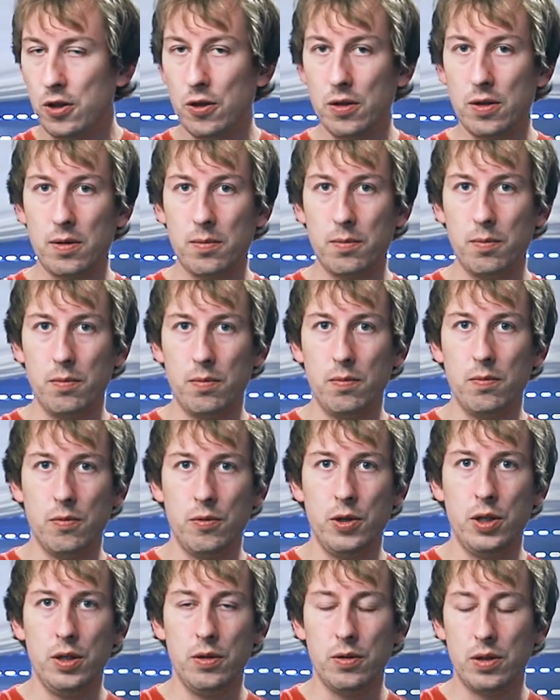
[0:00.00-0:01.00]
should
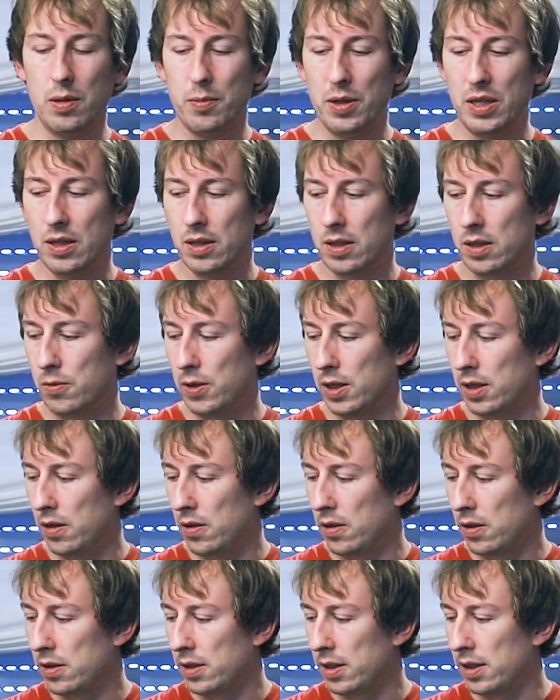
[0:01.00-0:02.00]
reduce the bitterness quite a
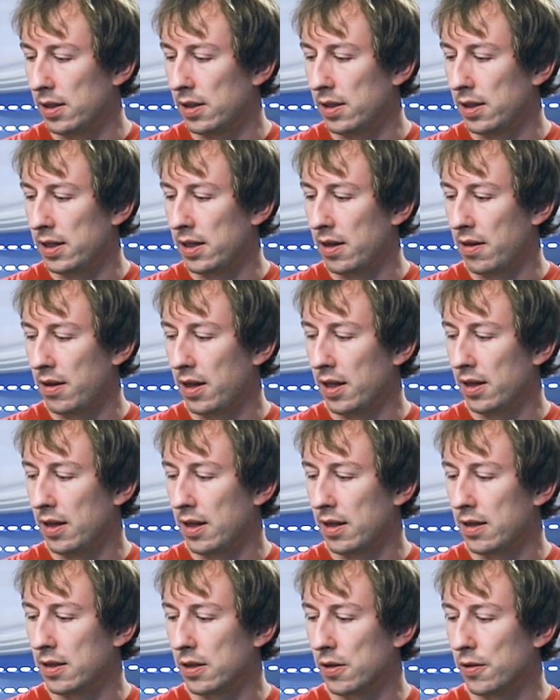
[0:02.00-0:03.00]
lot, and I think
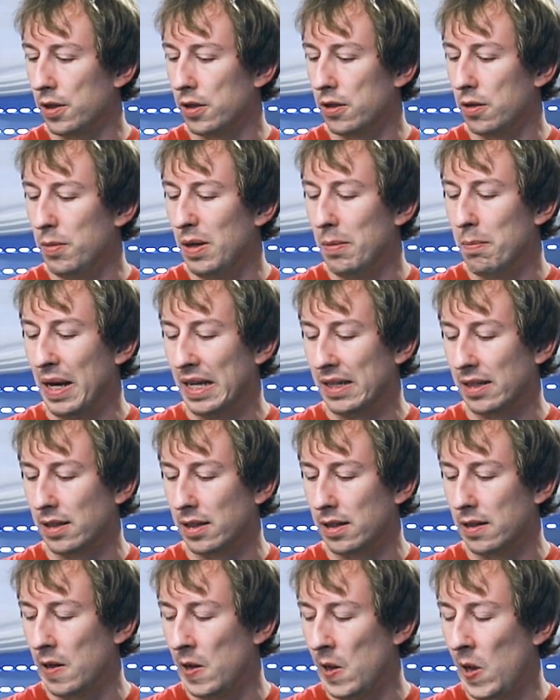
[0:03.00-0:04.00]
that is going to be
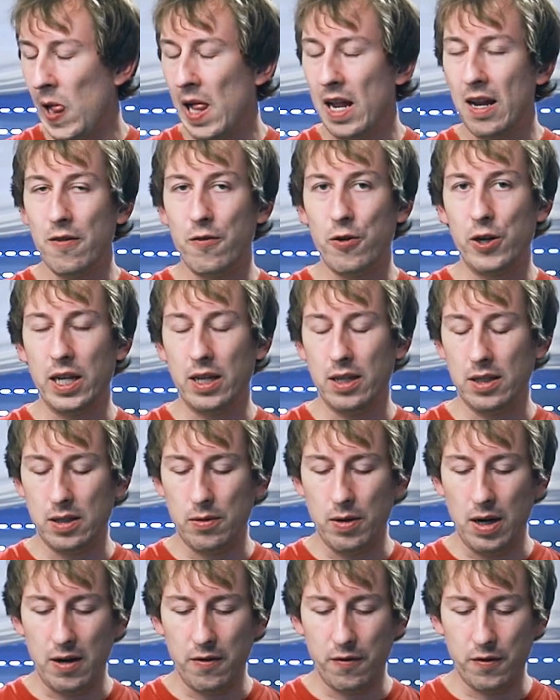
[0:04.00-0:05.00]
better for Guinness
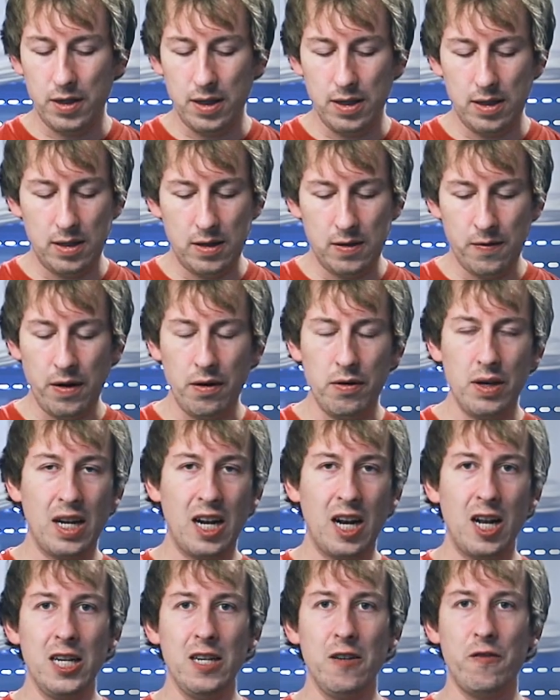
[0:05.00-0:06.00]
Draught. It's very
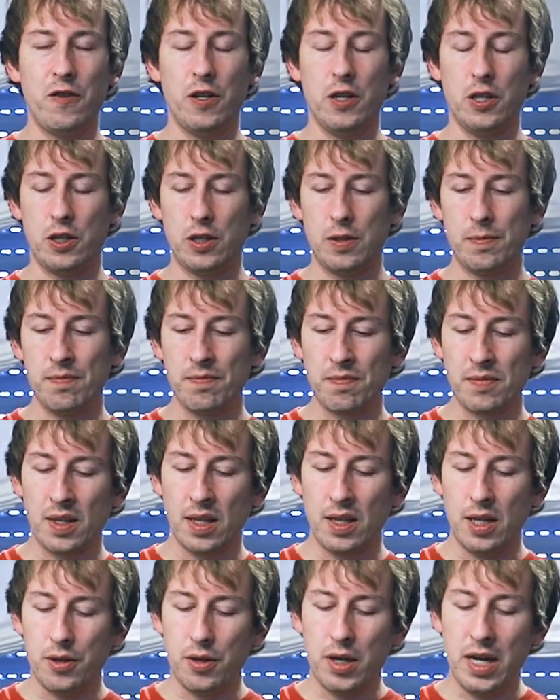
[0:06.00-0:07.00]
clean finish.
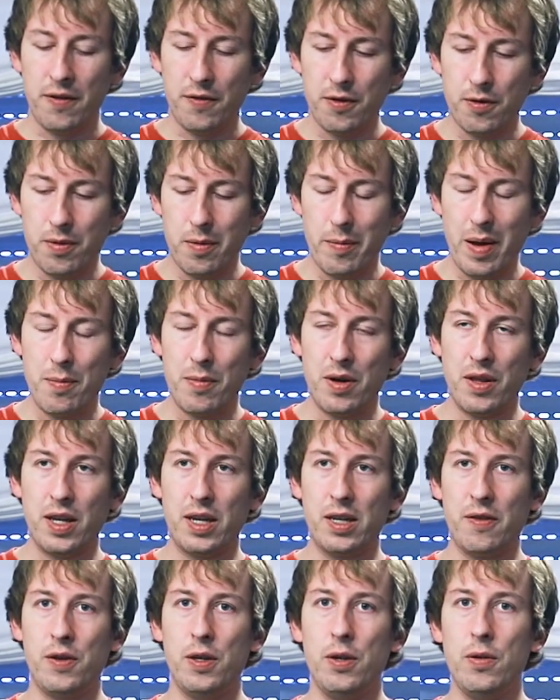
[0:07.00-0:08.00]
Now you have to remember
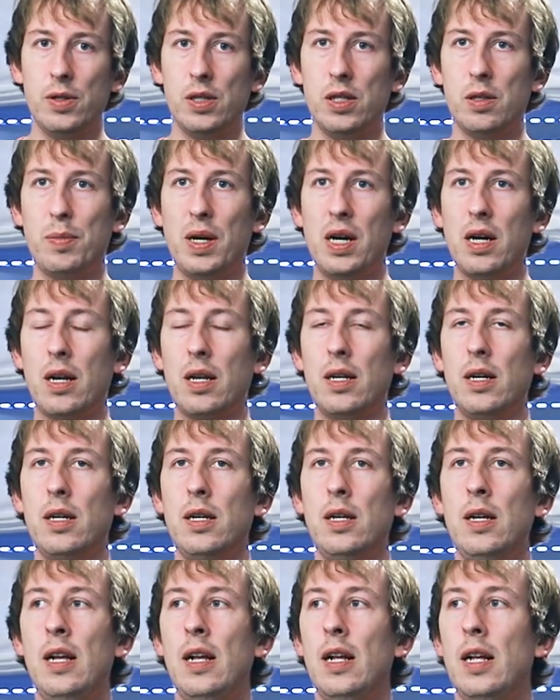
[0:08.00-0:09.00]
that if you use a sparkler
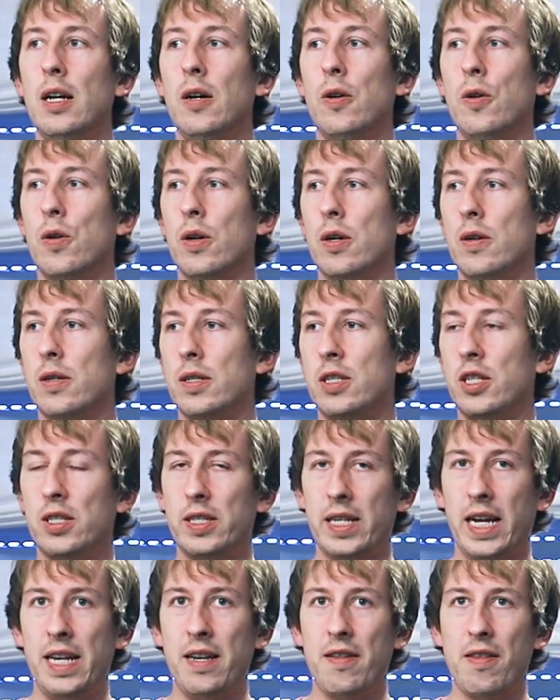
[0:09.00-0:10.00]
or
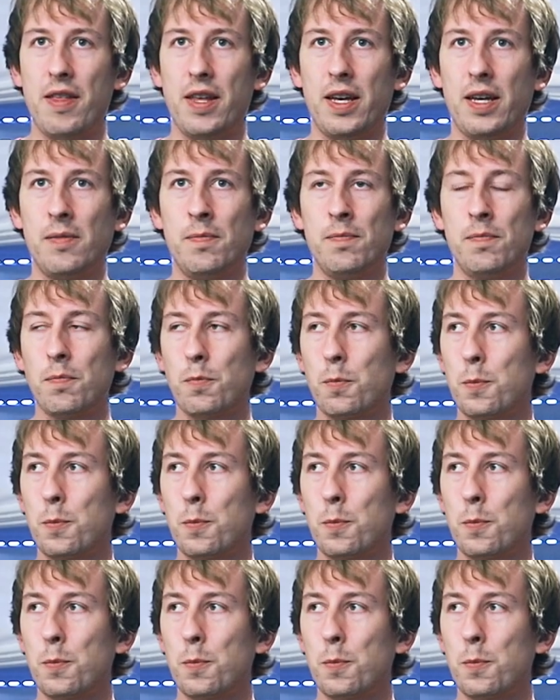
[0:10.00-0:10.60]
just anything